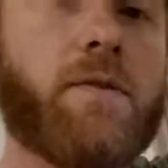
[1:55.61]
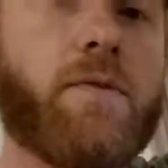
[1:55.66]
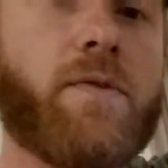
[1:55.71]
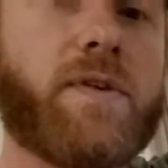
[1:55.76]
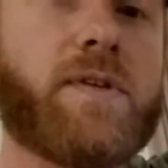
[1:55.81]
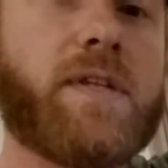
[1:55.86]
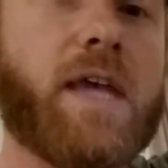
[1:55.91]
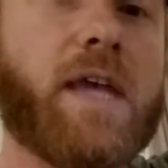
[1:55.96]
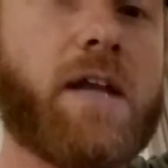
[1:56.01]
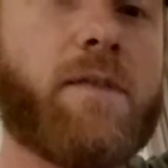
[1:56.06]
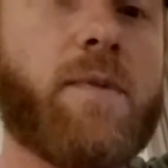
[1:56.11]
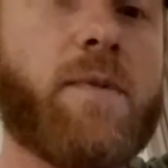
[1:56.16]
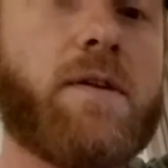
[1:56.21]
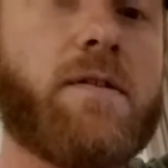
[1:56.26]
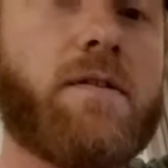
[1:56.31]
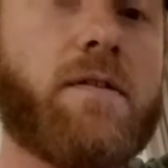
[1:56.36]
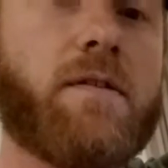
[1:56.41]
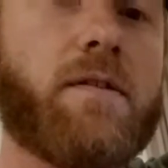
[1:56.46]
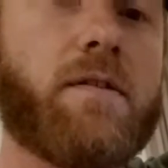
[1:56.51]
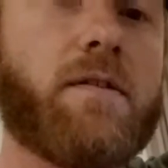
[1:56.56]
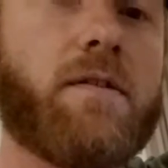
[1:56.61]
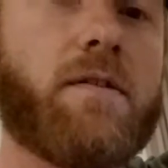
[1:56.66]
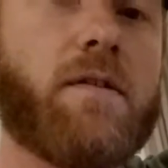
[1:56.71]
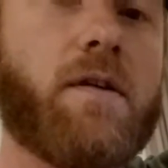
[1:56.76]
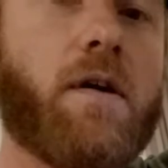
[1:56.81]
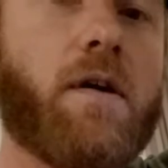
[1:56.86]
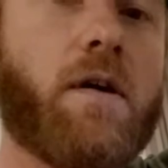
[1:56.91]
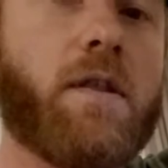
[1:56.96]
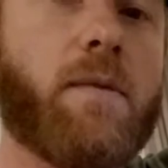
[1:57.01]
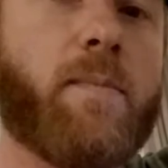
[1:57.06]
The sediment
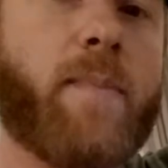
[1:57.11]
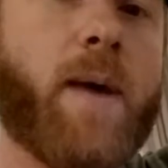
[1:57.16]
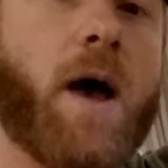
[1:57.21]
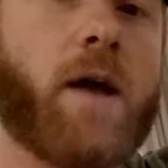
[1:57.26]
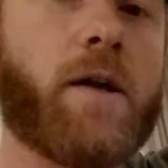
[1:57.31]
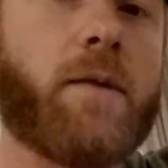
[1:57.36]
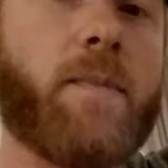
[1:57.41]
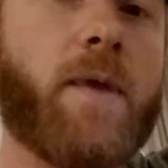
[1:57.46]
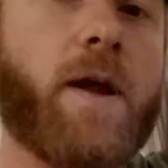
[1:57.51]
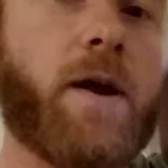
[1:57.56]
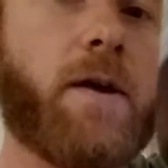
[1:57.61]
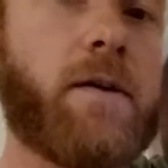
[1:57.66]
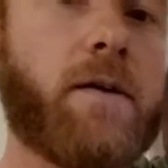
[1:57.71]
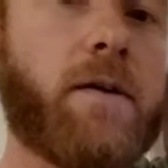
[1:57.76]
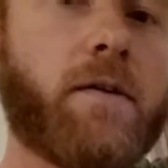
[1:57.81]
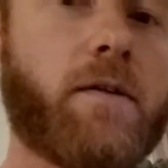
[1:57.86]
on the bottom there,